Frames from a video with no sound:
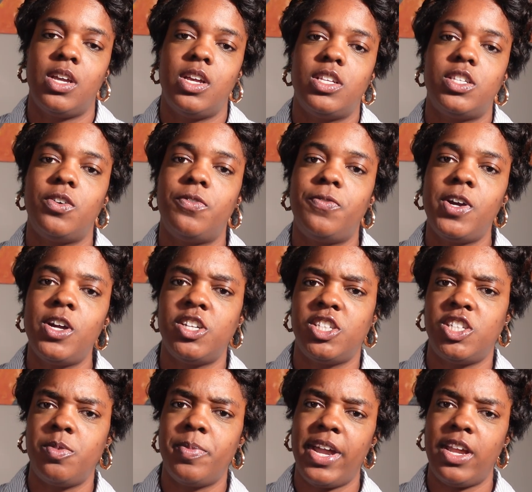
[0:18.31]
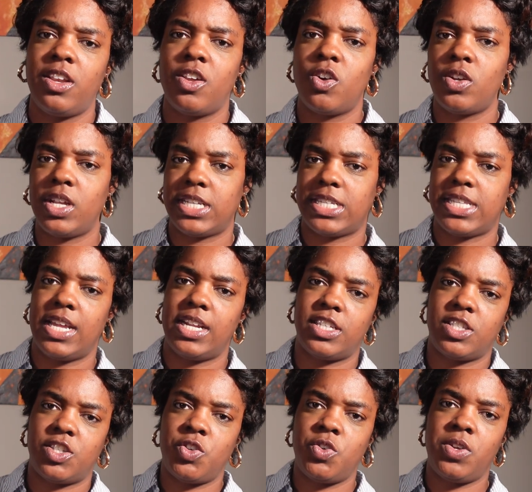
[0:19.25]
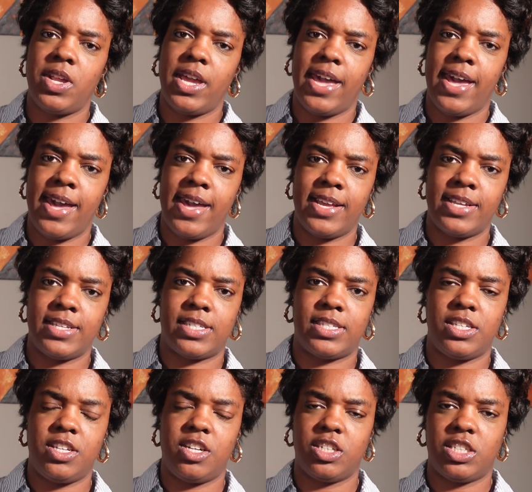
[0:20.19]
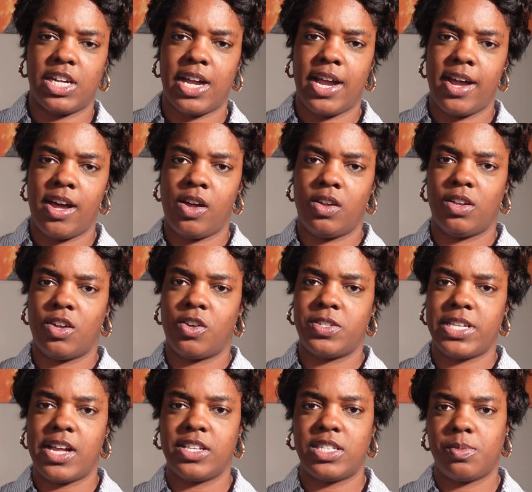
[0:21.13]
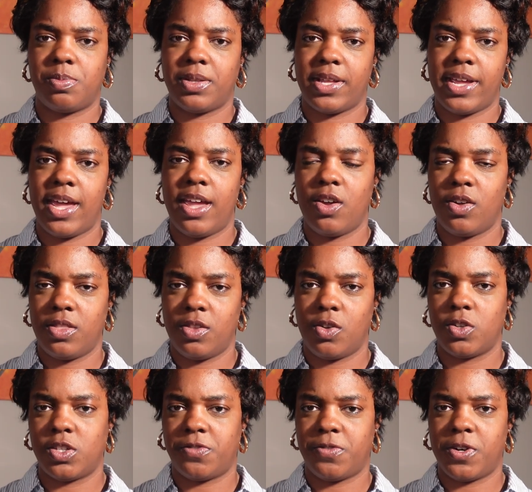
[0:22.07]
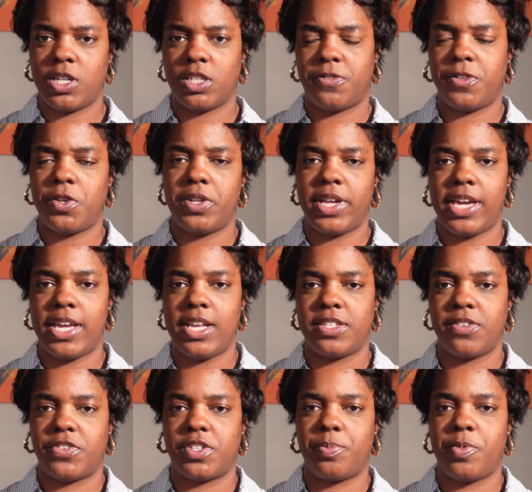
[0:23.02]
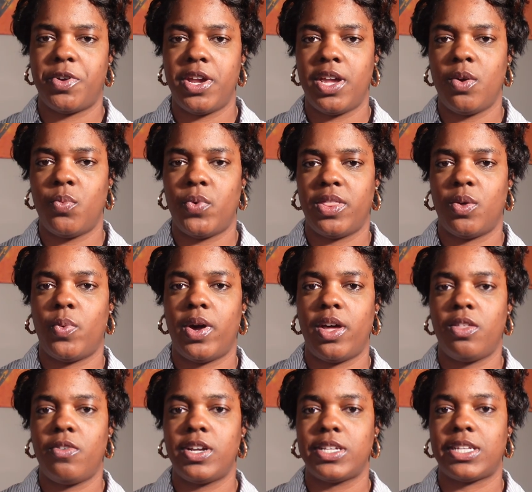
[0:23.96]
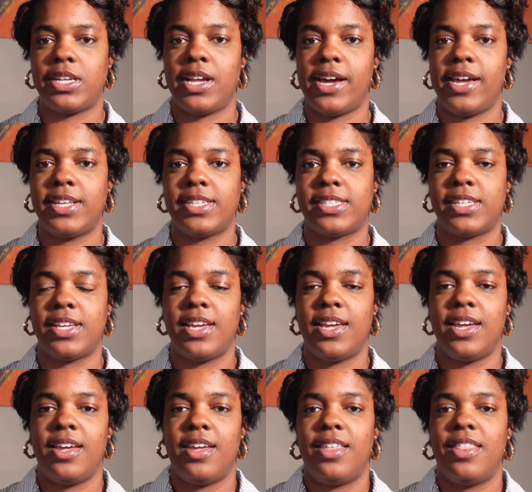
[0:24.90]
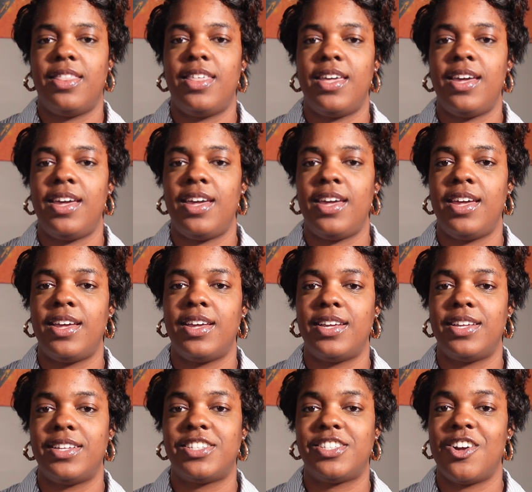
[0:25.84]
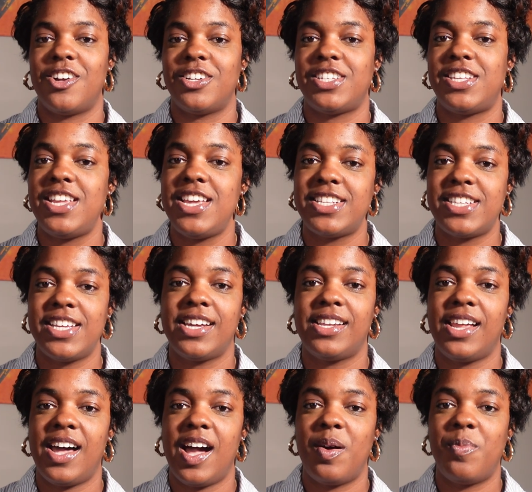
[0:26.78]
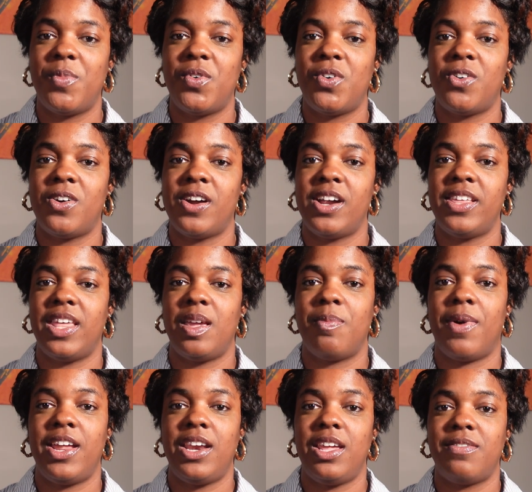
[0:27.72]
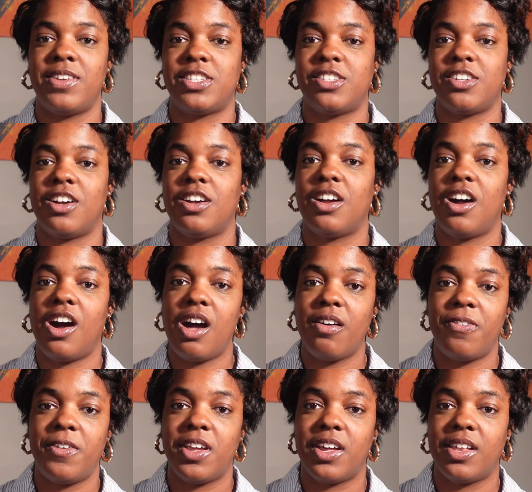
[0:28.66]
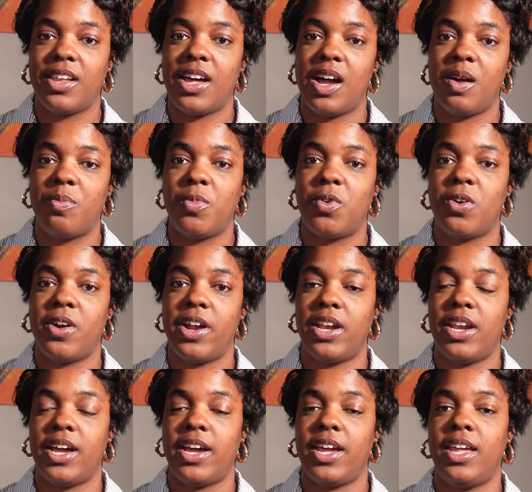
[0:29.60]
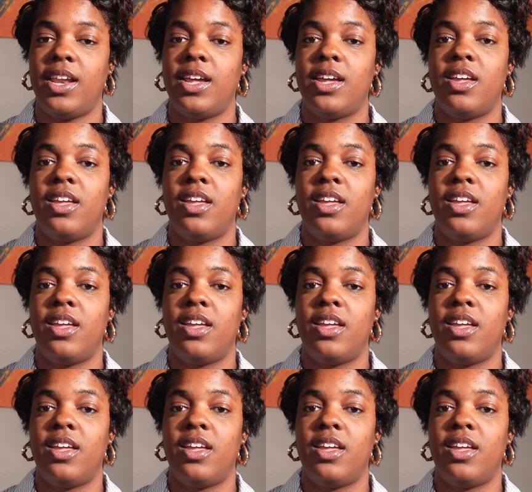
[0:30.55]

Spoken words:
So first, you might notice that as soon as your child goes out to play on those first few days of spring when the weather is nice, they start sneezing a lot more. They might even start coughing a lot more at night.